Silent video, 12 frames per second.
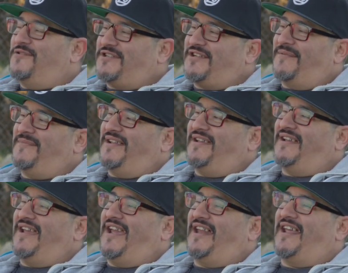something
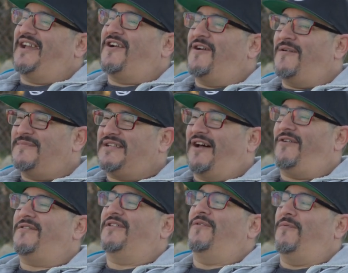and it comes out
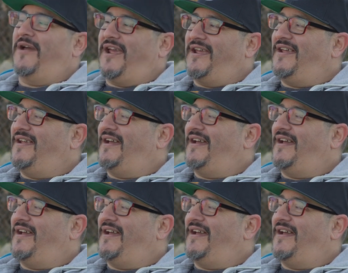the way